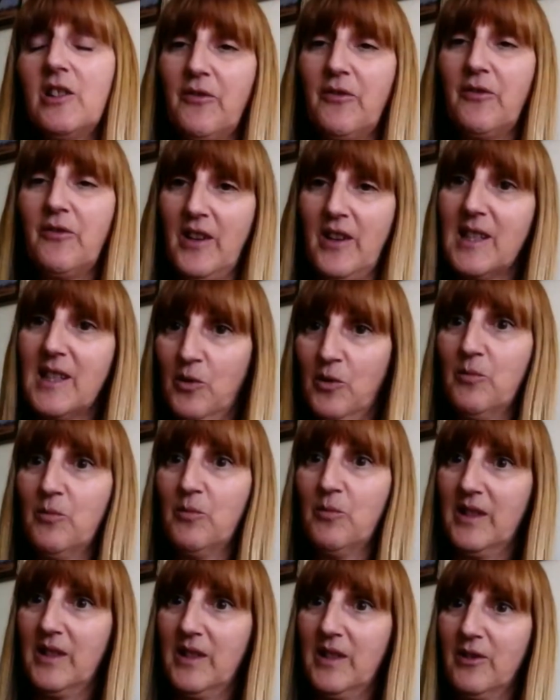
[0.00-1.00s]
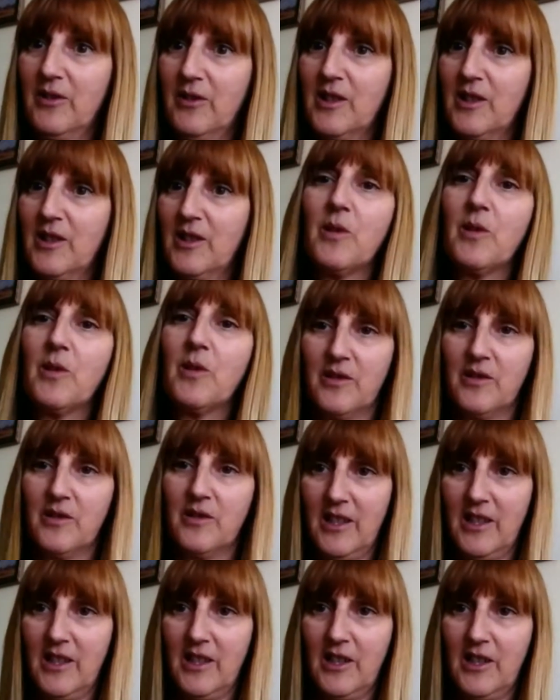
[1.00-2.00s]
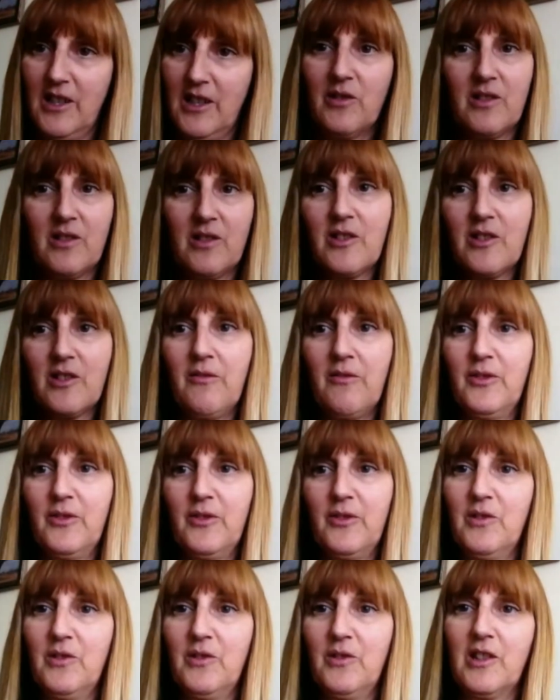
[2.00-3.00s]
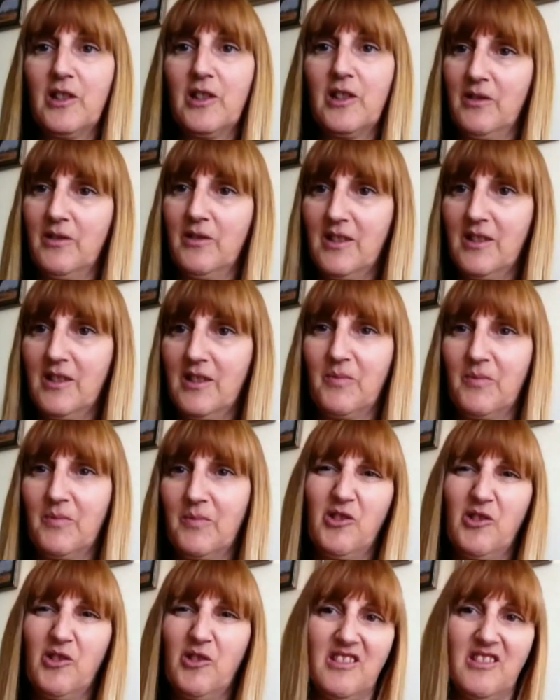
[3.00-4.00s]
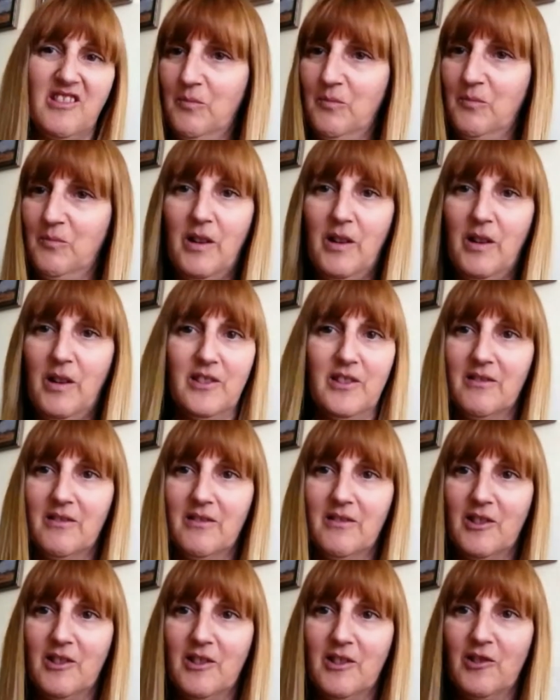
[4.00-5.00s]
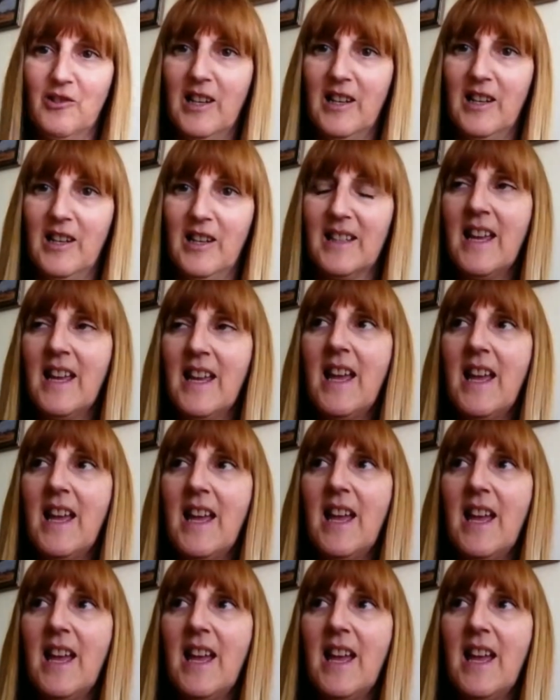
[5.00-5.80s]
you're finding it more and more difficult to swallow. So you're going on to soft foods, you're going on to custard and porridge and such like.